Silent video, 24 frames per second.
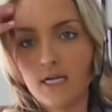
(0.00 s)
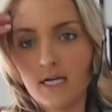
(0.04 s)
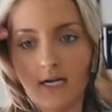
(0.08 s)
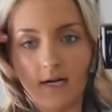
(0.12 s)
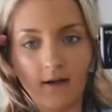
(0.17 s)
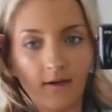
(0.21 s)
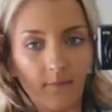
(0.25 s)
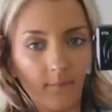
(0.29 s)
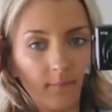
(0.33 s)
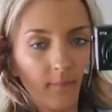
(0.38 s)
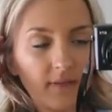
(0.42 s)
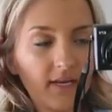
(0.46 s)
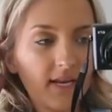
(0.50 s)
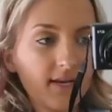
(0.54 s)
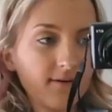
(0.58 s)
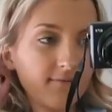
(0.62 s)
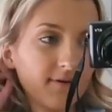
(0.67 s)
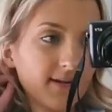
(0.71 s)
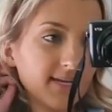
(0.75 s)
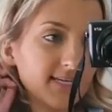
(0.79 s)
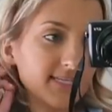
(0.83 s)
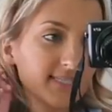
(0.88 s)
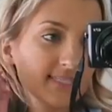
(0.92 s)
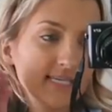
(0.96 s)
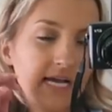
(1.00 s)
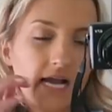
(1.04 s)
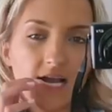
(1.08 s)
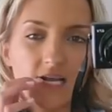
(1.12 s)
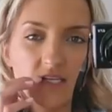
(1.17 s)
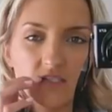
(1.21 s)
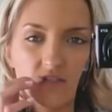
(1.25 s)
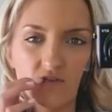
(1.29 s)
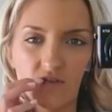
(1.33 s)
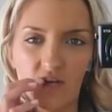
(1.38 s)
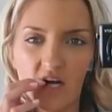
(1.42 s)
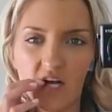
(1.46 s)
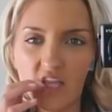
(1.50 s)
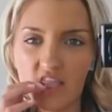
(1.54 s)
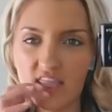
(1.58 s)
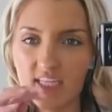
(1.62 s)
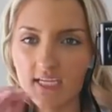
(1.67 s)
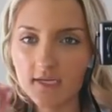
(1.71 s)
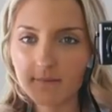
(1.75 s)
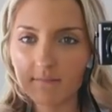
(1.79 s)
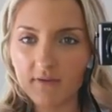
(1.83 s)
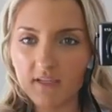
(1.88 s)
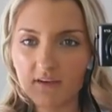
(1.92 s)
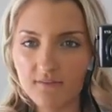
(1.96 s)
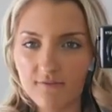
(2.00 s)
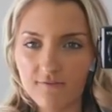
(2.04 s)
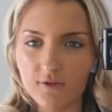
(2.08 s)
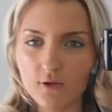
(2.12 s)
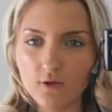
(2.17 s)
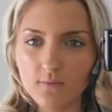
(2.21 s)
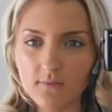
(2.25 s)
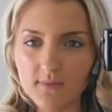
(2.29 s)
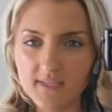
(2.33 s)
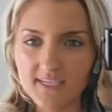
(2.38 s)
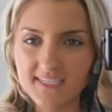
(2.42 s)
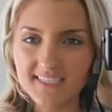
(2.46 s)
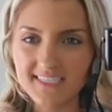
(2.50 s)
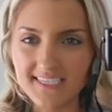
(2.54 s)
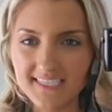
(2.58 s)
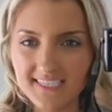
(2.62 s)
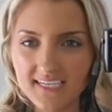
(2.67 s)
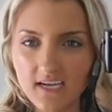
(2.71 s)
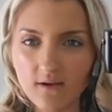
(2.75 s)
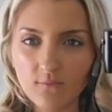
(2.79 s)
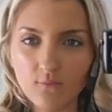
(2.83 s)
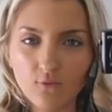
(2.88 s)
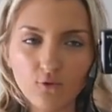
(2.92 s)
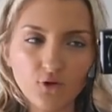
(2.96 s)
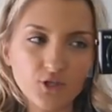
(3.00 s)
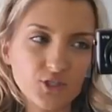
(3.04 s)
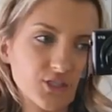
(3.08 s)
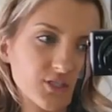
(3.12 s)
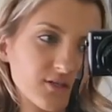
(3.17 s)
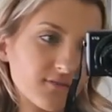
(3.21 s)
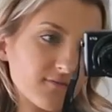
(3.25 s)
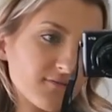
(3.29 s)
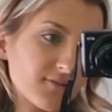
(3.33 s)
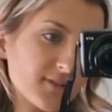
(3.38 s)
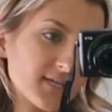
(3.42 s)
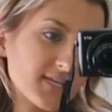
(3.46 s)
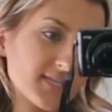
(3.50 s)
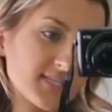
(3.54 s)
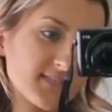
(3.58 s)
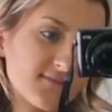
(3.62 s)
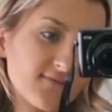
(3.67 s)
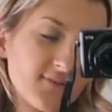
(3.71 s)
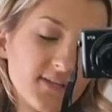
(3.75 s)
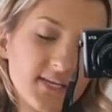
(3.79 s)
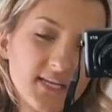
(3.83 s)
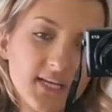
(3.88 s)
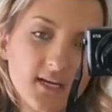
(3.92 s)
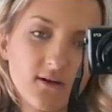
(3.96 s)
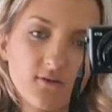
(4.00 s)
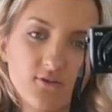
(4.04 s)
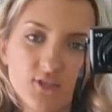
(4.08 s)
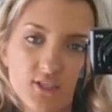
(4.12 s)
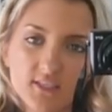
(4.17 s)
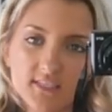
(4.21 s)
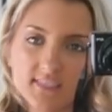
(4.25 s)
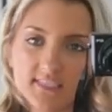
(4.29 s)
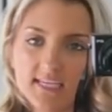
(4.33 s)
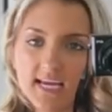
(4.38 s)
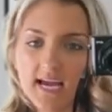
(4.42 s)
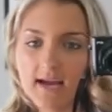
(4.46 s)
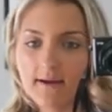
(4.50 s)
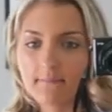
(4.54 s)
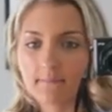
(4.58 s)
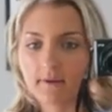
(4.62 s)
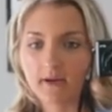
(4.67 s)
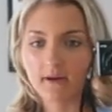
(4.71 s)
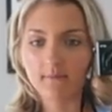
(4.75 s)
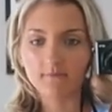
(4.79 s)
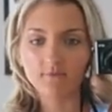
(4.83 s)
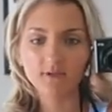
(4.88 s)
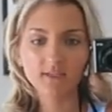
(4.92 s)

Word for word: But anyways, I do not think I'm going to film the sit down portion of this video just yet, but I'm